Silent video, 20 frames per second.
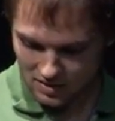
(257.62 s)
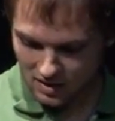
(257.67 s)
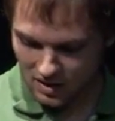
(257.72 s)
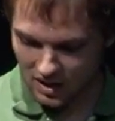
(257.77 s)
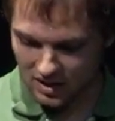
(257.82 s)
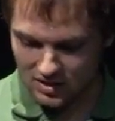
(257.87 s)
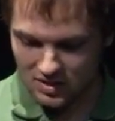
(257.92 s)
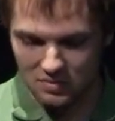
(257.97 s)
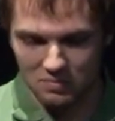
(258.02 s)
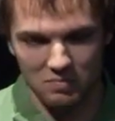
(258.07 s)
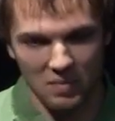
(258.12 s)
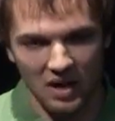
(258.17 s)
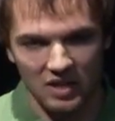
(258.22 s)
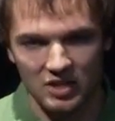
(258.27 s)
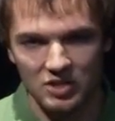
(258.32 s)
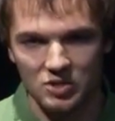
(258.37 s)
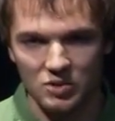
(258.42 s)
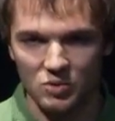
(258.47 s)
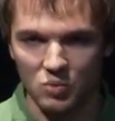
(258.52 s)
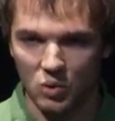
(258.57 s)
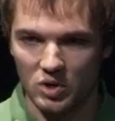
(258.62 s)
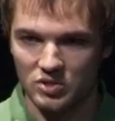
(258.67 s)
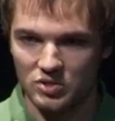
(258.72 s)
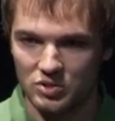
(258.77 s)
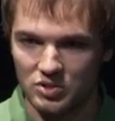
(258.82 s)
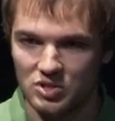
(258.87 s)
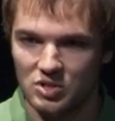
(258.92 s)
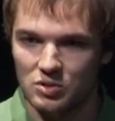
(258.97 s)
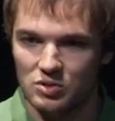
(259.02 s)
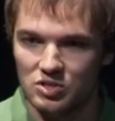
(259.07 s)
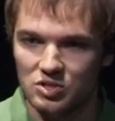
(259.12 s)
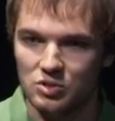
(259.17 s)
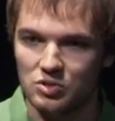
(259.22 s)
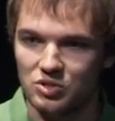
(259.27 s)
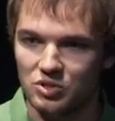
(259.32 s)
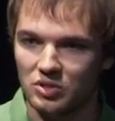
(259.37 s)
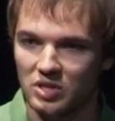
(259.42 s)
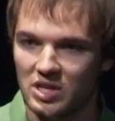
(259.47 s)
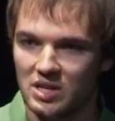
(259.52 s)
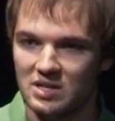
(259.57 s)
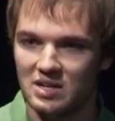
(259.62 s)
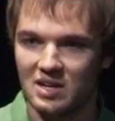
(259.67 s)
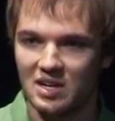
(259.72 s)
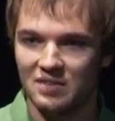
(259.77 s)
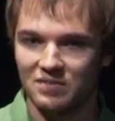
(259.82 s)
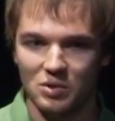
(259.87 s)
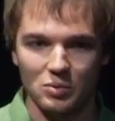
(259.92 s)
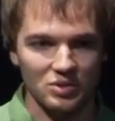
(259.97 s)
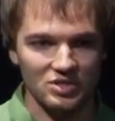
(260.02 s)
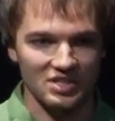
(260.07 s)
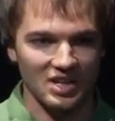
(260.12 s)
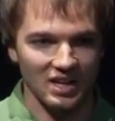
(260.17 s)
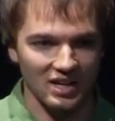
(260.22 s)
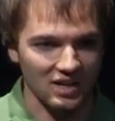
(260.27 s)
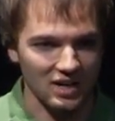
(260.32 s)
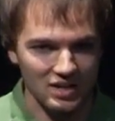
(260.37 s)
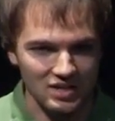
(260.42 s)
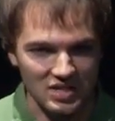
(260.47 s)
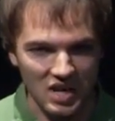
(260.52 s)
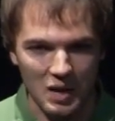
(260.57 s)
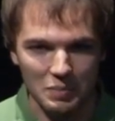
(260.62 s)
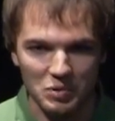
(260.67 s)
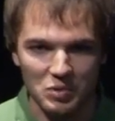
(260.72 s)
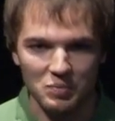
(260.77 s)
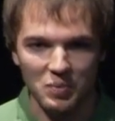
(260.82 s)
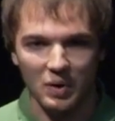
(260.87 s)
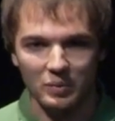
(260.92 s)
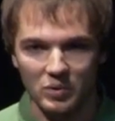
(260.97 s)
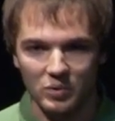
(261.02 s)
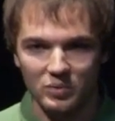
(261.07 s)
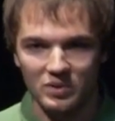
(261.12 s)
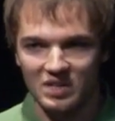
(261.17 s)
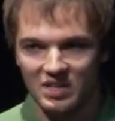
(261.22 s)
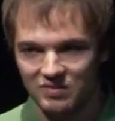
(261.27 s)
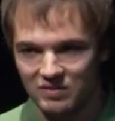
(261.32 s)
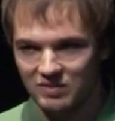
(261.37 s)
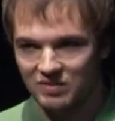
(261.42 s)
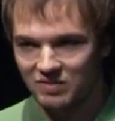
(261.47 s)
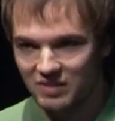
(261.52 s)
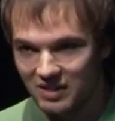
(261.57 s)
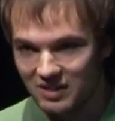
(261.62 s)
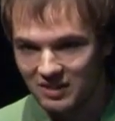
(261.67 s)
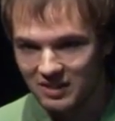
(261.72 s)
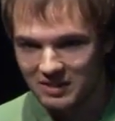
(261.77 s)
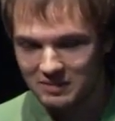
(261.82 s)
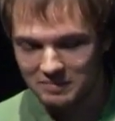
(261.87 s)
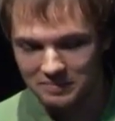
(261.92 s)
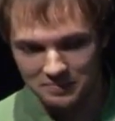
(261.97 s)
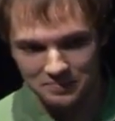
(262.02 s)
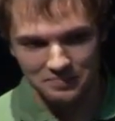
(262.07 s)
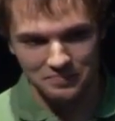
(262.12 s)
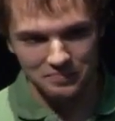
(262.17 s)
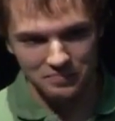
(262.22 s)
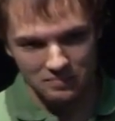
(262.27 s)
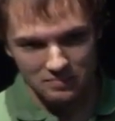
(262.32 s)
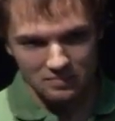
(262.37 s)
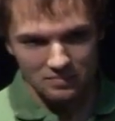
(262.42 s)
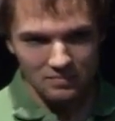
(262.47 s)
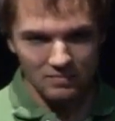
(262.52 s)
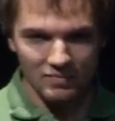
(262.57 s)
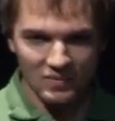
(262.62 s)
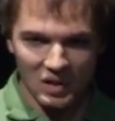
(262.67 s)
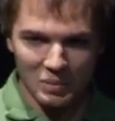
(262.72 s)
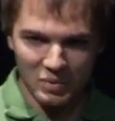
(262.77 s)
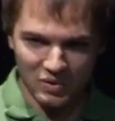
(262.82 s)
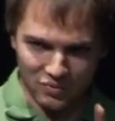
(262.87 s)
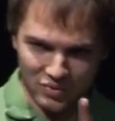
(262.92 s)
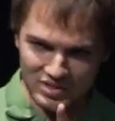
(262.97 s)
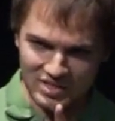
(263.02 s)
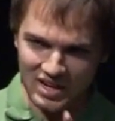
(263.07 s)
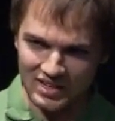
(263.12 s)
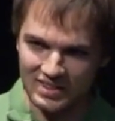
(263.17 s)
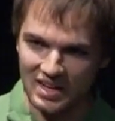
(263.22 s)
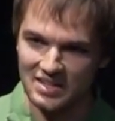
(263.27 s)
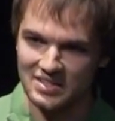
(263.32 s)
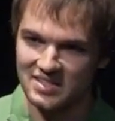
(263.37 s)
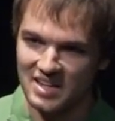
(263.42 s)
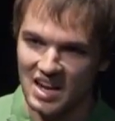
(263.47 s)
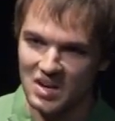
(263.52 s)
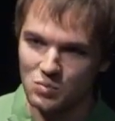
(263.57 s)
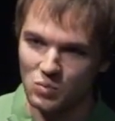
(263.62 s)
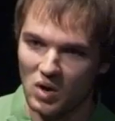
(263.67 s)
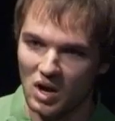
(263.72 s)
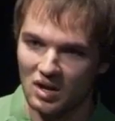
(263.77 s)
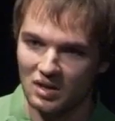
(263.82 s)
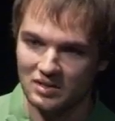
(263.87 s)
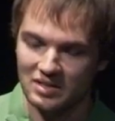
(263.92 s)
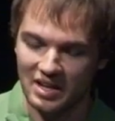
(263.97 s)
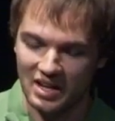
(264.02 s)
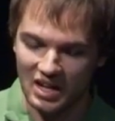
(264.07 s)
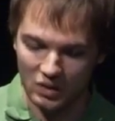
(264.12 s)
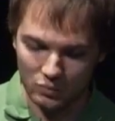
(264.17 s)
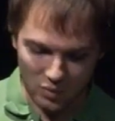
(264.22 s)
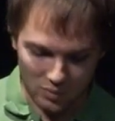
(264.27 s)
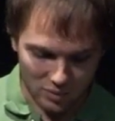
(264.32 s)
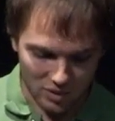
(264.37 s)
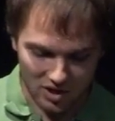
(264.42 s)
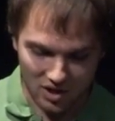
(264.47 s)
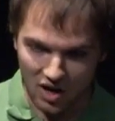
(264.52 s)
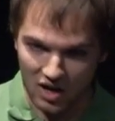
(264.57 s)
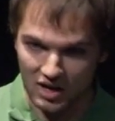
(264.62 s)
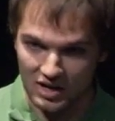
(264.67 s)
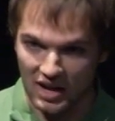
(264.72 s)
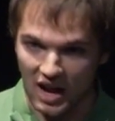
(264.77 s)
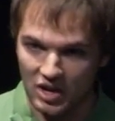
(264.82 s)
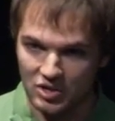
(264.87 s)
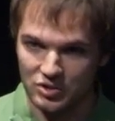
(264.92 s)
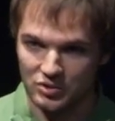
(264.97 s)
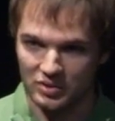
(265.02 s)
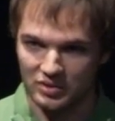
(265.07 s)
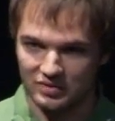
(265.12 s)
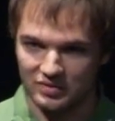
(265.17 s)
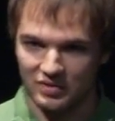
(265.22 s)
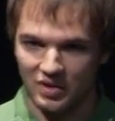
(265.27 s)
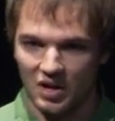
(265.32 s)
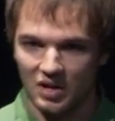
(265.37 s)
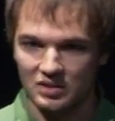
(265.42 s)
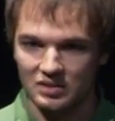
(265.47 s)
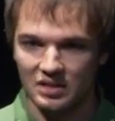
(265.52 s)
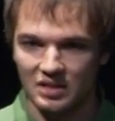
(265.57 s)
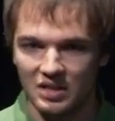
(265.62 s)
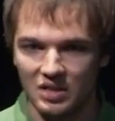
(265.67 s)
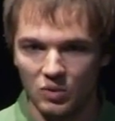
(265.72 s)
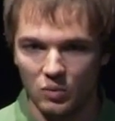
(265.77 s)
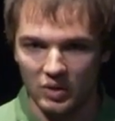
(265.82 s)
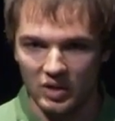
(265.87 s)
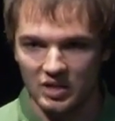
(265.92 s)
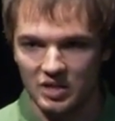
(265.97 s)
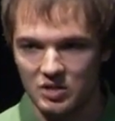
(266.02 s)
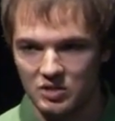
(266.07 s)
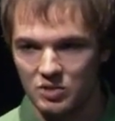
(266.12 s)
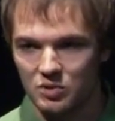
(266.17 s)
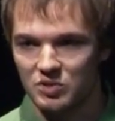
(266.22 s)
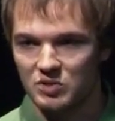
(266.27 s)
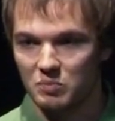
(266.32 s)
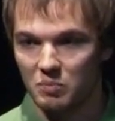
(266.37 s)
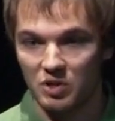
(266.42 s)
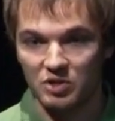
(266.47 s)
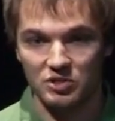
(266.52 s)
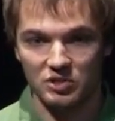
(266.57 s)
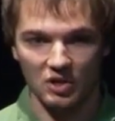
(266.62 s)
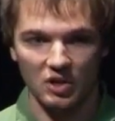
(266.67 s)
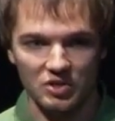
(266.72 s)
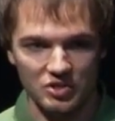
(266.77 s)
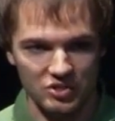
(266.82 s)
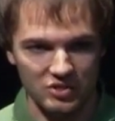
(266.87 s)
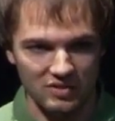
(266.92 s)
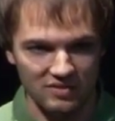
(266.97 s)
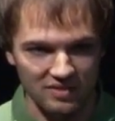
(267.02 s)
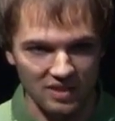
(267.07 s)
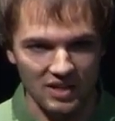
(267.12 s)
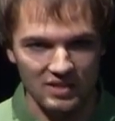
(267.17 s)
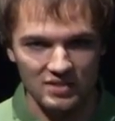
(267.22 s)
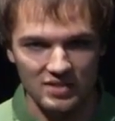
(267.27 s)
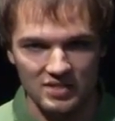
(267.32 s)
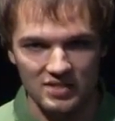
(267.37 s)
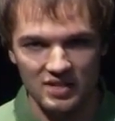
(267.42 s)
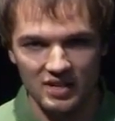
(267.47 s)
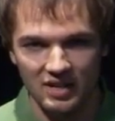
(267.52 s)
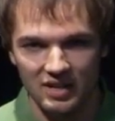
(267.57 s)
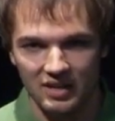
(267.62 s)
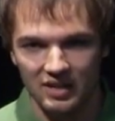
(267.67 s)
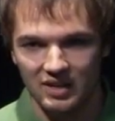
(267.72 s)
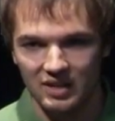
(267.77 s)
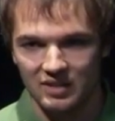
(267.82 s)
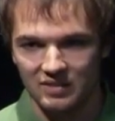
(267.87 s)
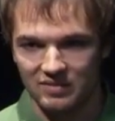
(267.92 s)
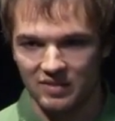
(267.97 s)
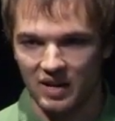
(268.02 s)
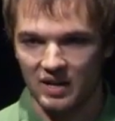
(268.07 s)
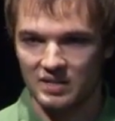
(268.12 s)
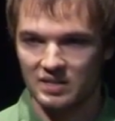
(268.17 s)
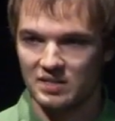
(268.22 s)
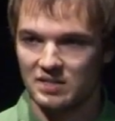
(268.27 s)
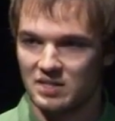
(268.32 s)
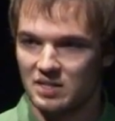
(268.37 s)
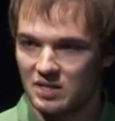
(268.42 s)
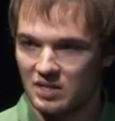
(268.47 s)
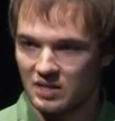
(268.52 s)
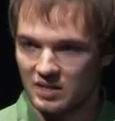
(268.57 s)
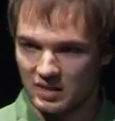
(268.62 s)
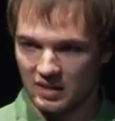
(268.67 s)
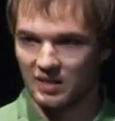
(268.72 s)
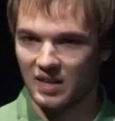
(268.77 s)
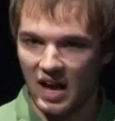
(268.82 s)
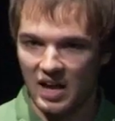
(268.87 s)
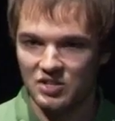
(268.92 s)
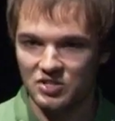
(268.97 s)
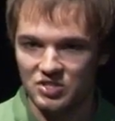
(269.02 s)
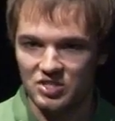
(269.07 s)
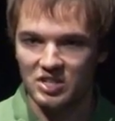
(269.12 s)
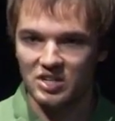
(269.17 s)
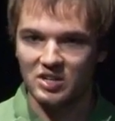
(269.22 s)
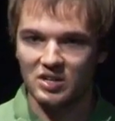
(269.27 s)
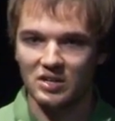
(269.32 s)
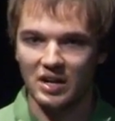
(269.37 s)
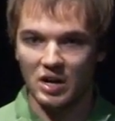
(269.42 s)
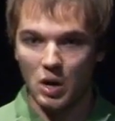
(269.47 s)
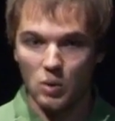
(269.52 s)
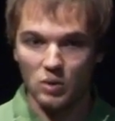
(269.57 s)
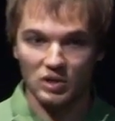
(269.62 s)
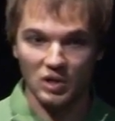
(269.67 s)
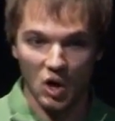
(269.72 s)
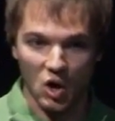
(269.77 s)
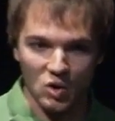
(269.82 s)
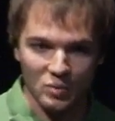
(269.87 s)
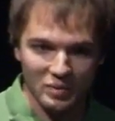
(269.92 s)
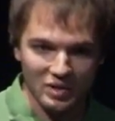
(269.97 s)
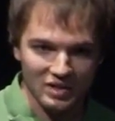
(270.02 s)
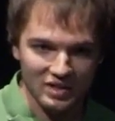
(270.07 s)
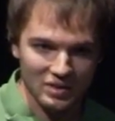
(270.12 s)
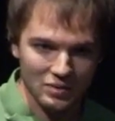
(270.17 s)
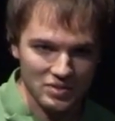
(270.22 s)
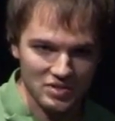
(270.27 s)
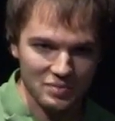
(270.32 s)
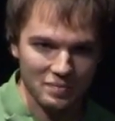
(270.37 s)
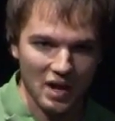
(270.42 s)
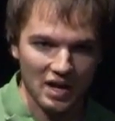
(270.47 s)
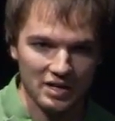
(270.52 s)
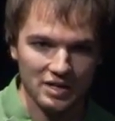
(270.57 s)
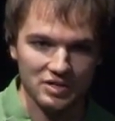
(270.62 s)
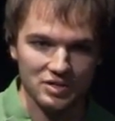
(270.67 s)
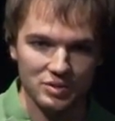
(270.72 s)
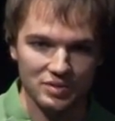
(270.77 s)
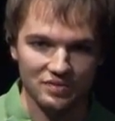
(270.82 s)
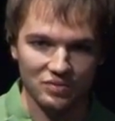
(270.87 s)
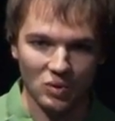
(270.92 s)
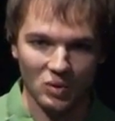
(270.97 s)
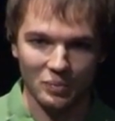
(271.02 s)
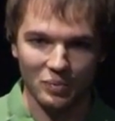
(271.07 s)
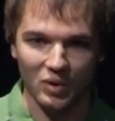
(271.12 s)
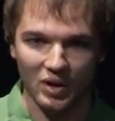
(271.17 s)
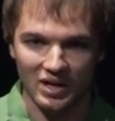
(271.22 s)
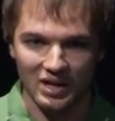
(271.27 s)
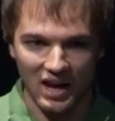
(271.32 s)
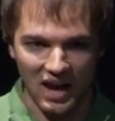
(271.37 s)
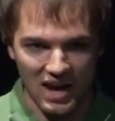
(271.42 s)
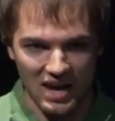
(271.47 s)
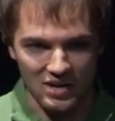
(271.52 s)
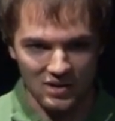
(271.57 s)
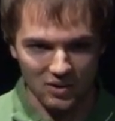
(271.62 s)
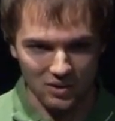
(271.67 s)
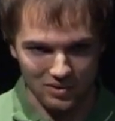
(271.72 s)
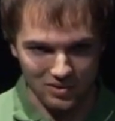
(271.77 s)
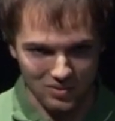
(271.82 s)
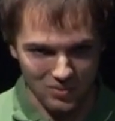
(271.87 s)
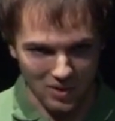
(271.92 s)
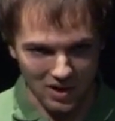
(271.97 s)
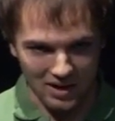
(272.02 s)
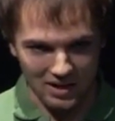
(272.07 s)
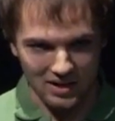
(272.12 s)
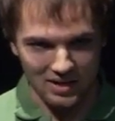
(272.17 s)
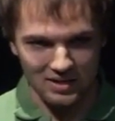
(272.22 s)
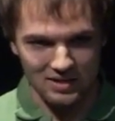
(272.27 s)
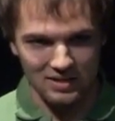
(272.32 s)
It's magnitude ones or twos usually. If you were standing on top, you probably wouldn't even feel it. But if we take that same well and we put it on a natural fault, we can induce much larger events. In fact, last year in Oklahoma, there was a magnitude 4.8 earthquake